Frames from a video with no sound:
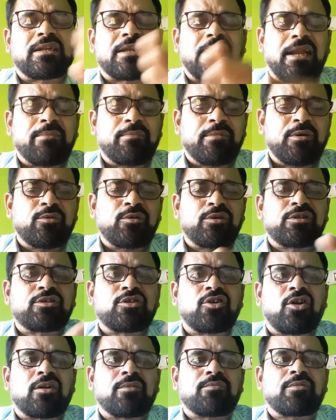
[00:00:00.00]
that can be
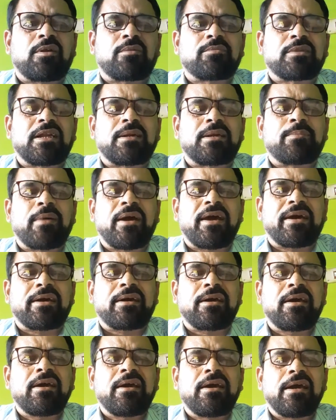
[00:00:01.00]
withdrawn from that
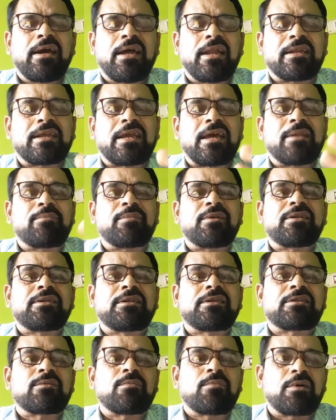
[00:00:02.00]
bank and can be
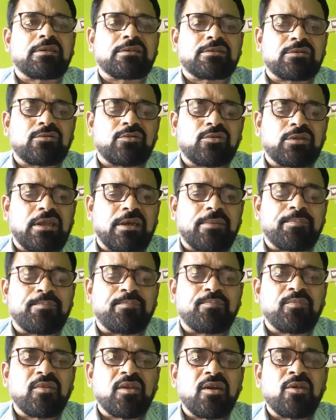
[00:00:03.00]
disbursed to them.